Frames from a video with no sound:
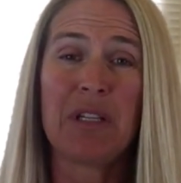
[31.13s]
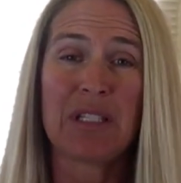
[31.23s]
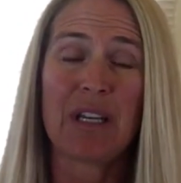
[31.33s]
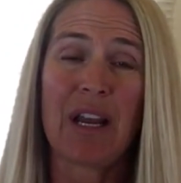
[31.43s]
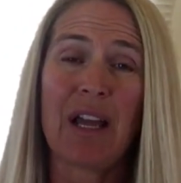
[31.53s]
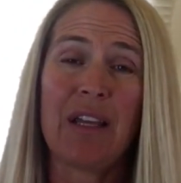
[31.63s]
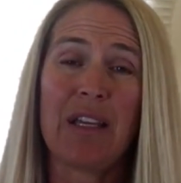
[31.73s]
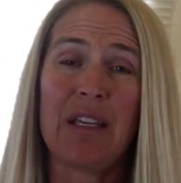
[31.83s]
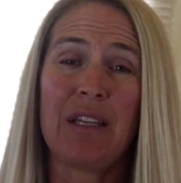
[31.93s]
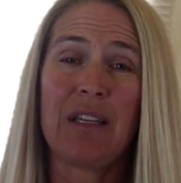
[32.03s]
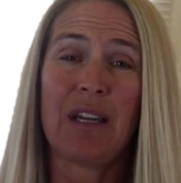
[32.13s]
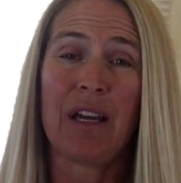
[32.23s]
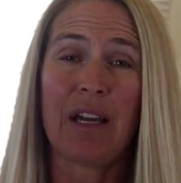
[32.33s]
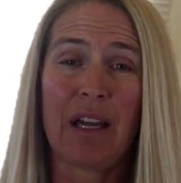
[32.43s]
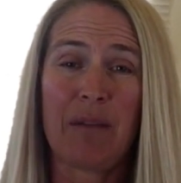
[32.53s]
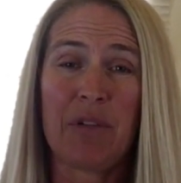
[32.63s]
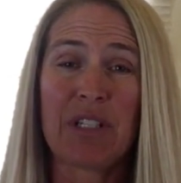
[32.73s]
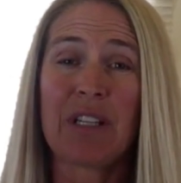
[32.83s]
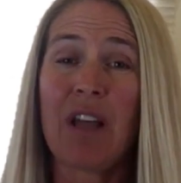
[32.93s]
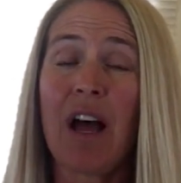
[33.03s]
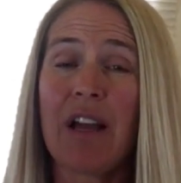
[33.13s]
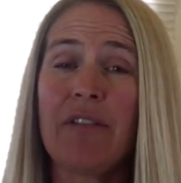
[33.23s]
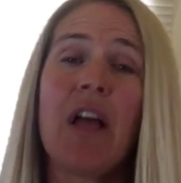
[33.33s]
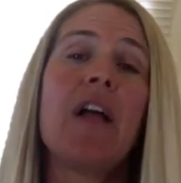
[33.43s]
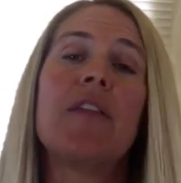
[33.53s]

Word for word: miss it in uh, miss it live,